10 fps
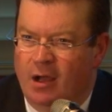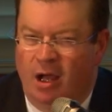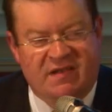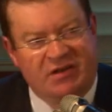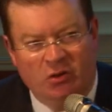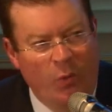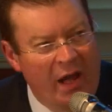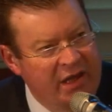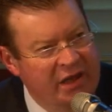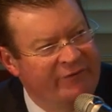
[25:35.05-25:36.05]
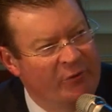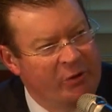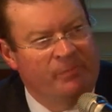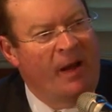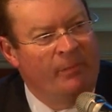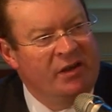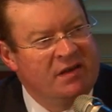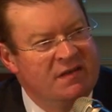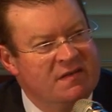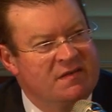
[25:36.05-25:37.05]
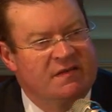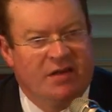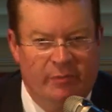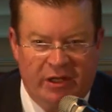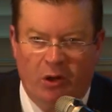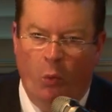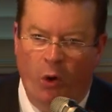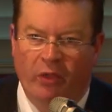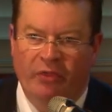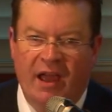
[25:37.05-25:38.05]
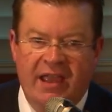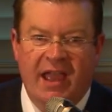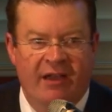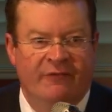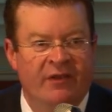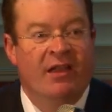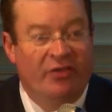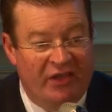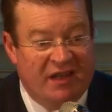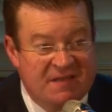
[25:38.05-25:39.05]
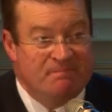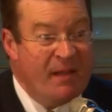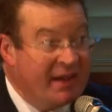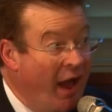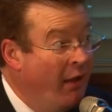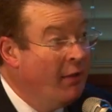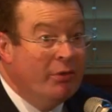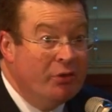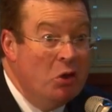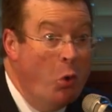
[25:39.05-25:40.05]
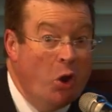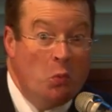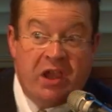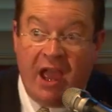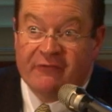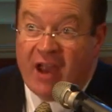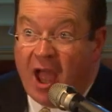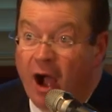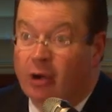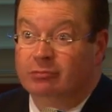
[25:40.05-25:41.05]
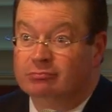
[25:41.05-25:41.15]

I'm still waiting for the Republicans to tell me what they have that is better than what we have now.